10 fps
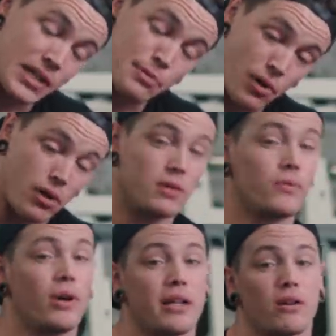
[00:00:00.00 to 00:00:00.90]
That's part
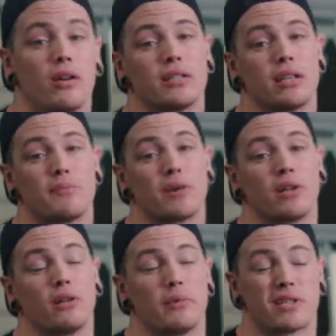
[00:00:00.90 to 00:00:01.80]
of why the content's
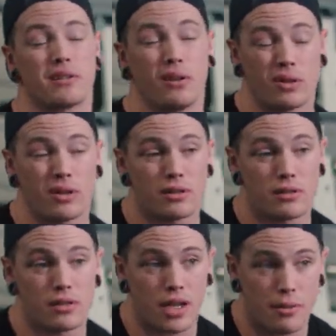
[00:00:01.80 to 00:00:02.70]
been a little bit slower
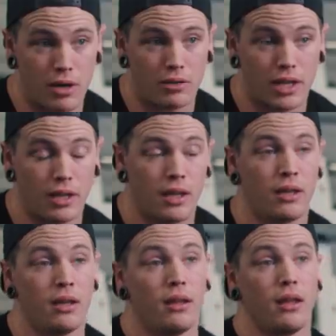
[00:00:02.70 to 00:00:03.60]
to come out lately.
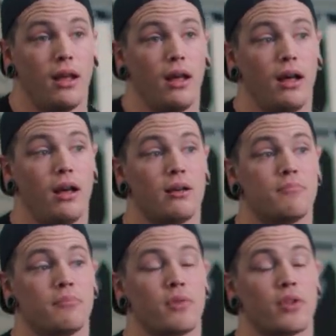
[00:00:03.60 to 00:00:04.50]

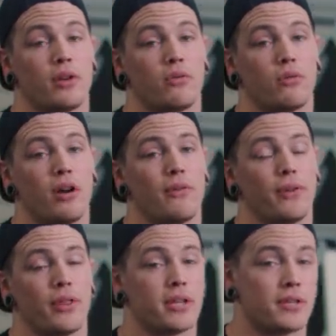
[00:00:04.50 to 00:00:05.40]
The
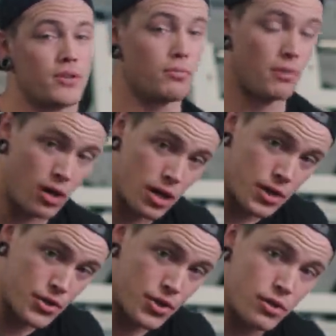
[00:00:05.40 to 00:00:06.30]
rough, I think, is due
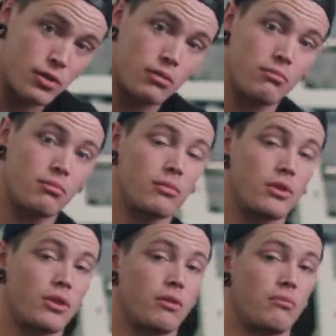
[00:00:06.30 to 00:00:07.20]
March.
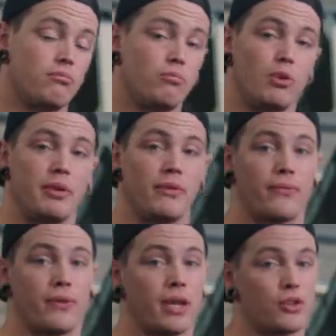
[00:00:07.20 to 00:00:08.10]
We'll be
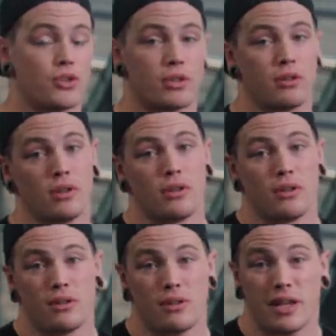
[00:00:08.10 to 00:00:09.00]
finished
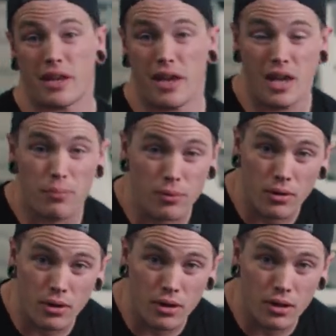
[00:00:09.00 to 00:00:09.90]
like
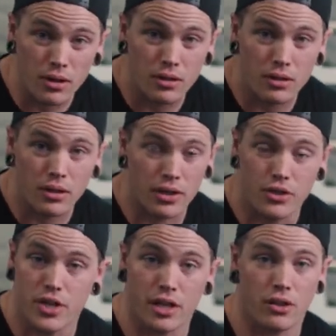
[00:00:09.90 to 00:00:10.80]
April.
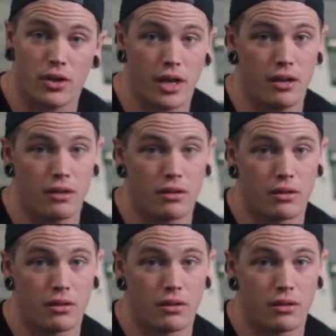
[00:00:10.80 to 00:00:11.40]
Are you shaking your head?